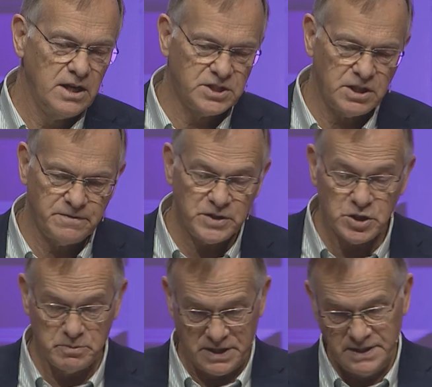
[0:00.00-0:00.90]
You see,
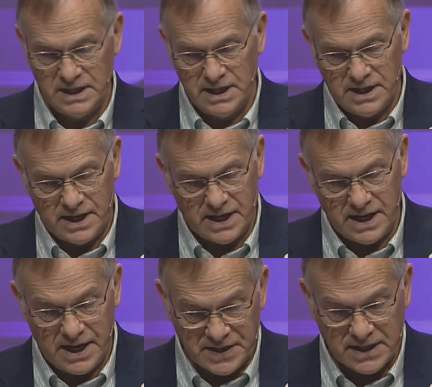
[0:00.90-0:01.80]
fishermen uh,
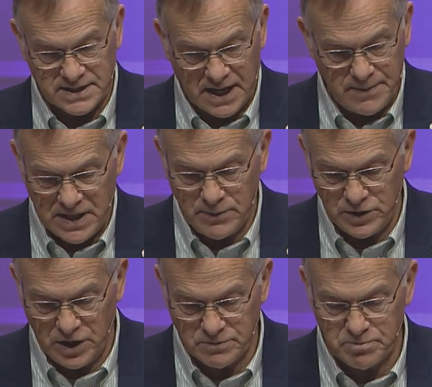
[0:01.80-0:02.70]
at that time, they were
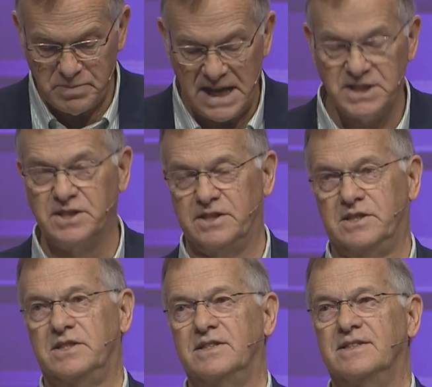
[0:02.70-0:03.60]
not
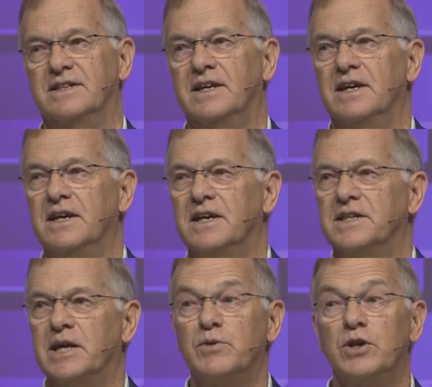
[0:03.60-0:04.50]
peasants.
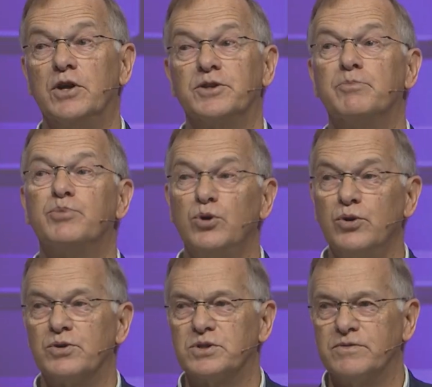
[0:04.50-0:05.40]
They were not the
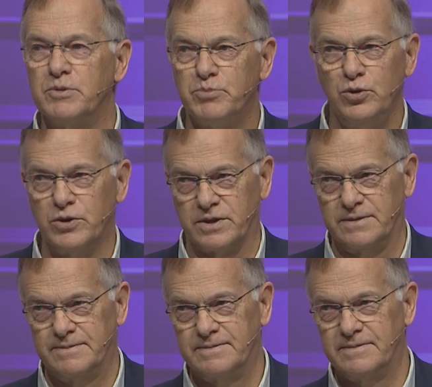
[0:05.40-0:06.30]
poorest of the poor,
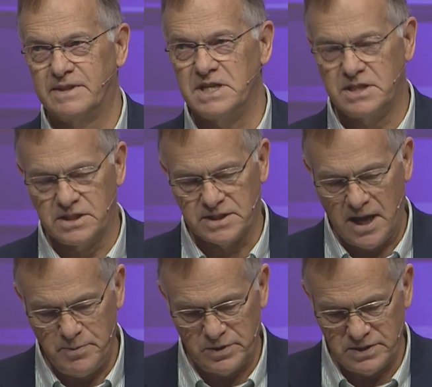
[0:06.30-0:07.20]
these
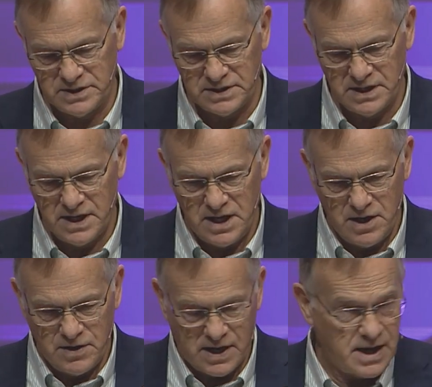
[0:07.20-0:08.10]
disciples.
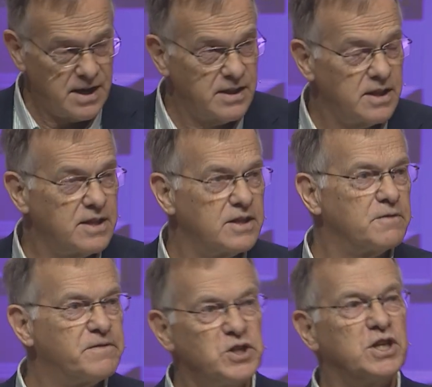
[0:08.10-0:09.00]
Uh, the,
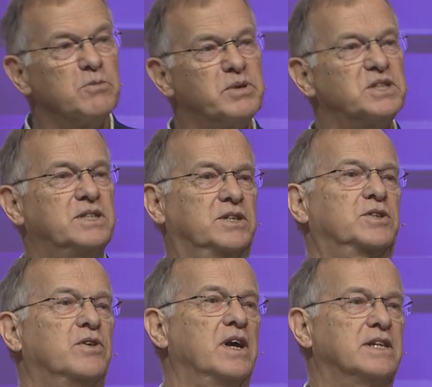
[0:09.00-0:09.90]
the, fishing business
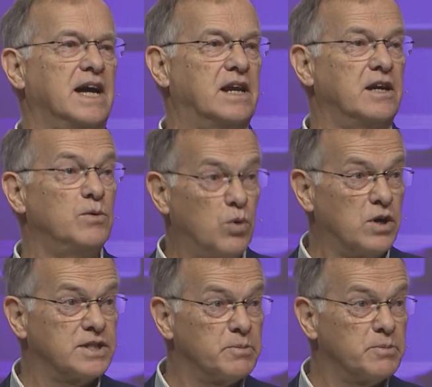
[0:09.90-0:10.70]
around Galilee was